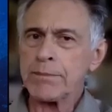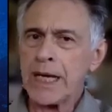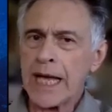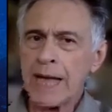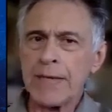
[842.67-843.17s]

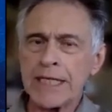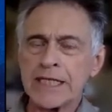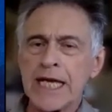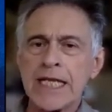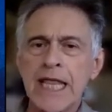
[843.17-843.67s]
Hamas,
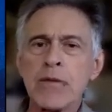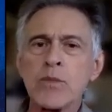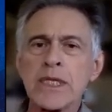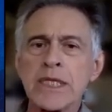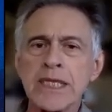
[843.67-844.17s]
and they
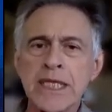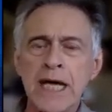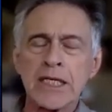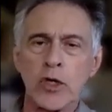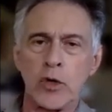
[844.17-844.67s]
will
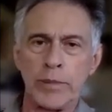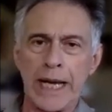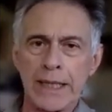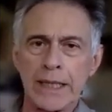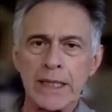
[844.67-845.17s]
not go
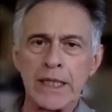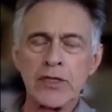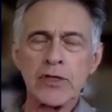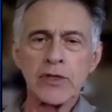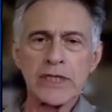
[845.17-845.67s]
back
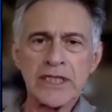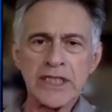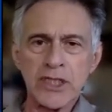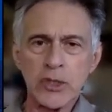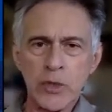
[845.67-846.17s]
to the
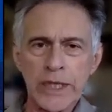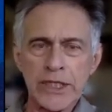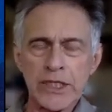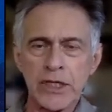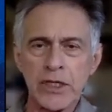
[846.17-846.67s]

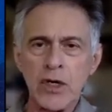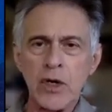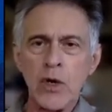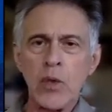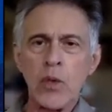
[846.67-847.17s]
situation
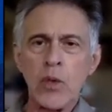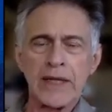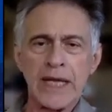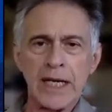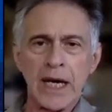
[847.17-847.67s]
where
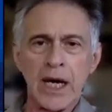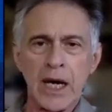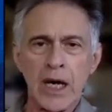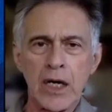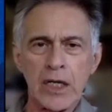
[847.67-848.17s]
they
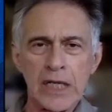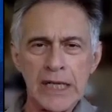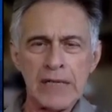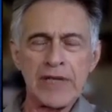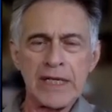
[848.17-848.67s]
are
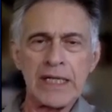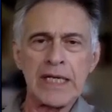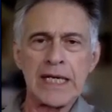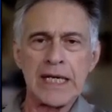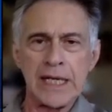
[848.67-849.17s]

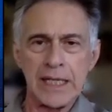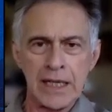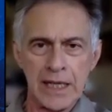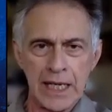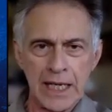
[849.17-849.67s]
living
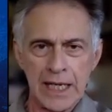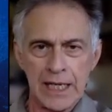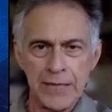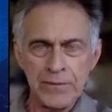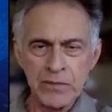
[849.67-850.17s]
in
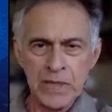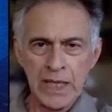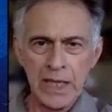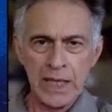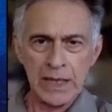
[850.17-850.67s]
a
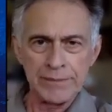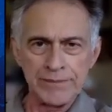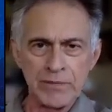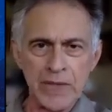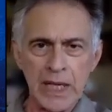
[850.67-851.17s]

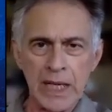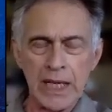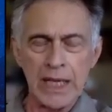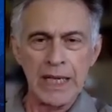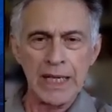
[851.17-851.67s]
um,
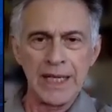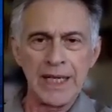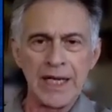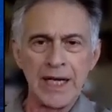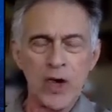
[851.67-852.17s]
uh,
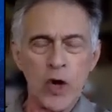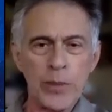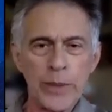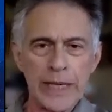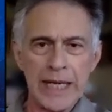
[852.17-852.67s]
an
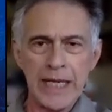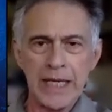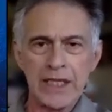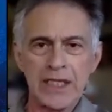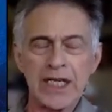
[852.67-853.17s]
open
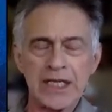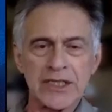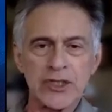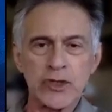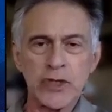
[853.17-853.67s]
air
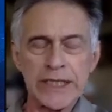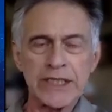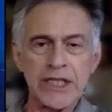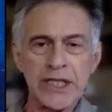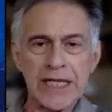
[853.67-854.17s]

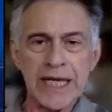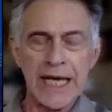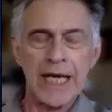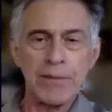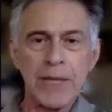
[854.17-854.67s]
concentration
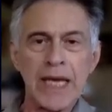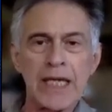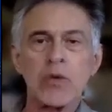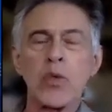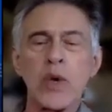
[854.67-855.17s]
camp
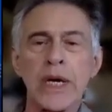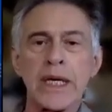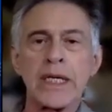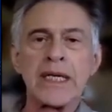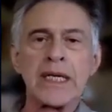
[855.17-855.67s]
and
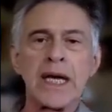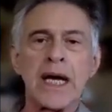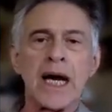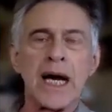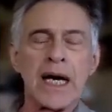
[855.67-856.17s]
where
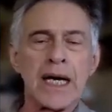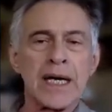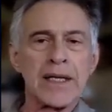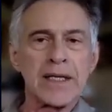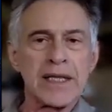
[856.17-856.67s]

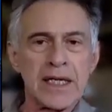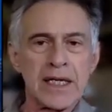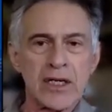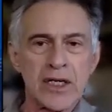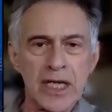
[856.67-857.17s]
uh,
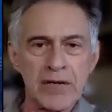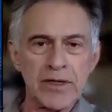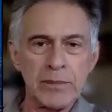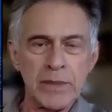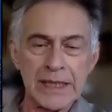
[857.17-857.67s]
their
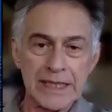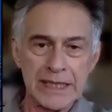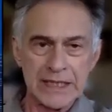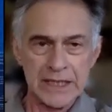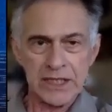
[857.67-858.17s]
government, their
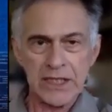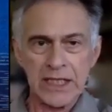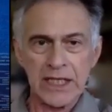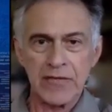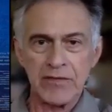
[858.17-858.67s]

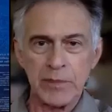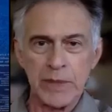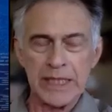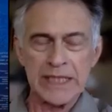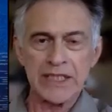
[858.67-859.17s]
existing
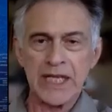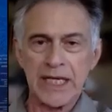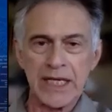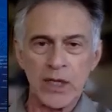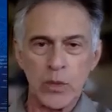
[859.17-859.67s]
government, is
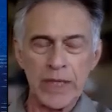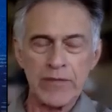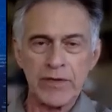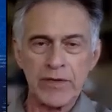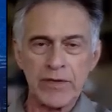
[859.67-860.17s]
taken away
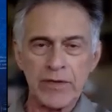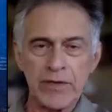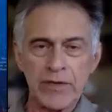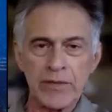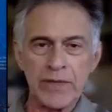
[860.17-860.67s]
from
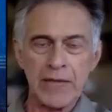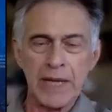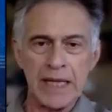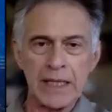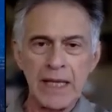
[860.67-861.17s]
them,
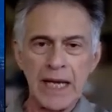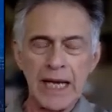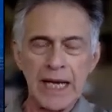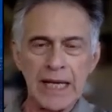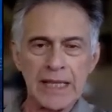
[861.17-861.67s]
and
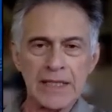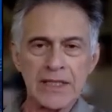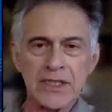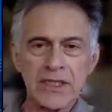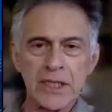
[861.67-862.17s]

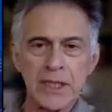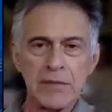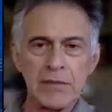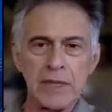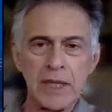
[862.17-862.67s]
and
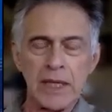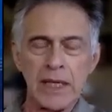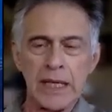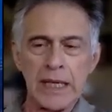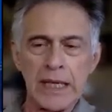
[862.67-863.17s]
some
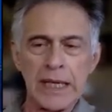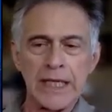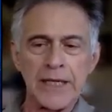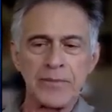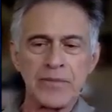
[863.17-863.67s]

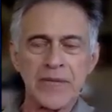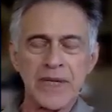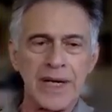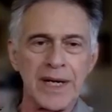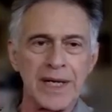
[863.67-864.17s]
uh,
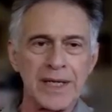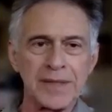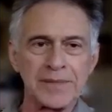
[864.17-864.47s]
um,